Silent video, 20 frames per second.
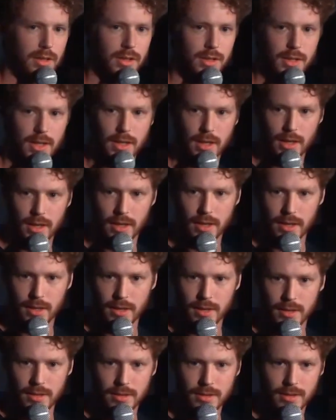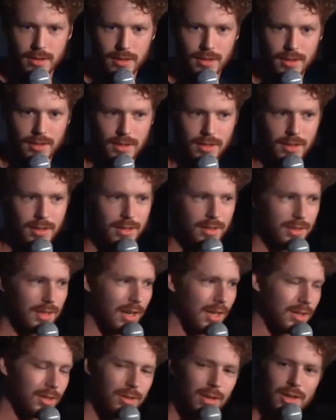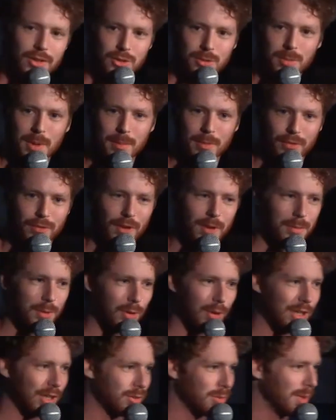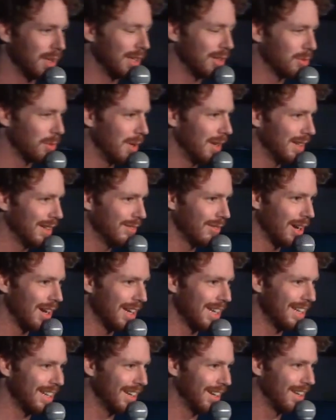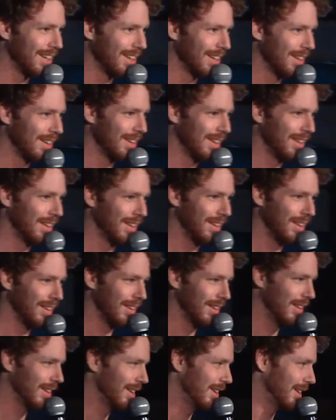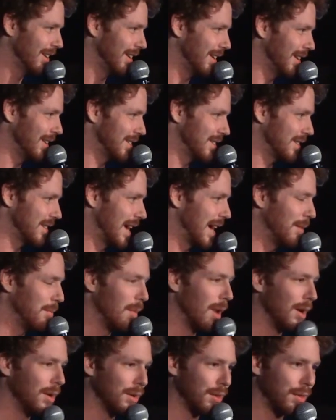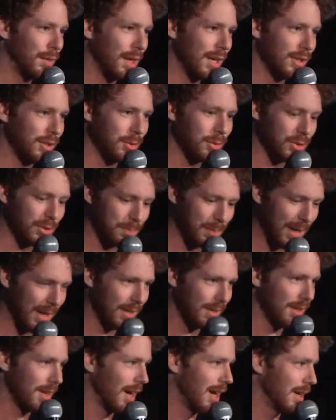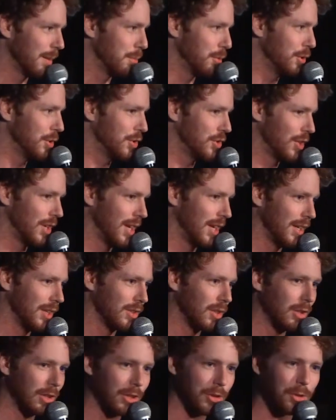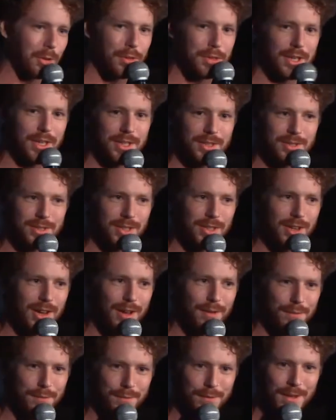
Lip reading: Yeah, you guys remember February 2020, right? It's that month that you spent not appreciating the little things enough.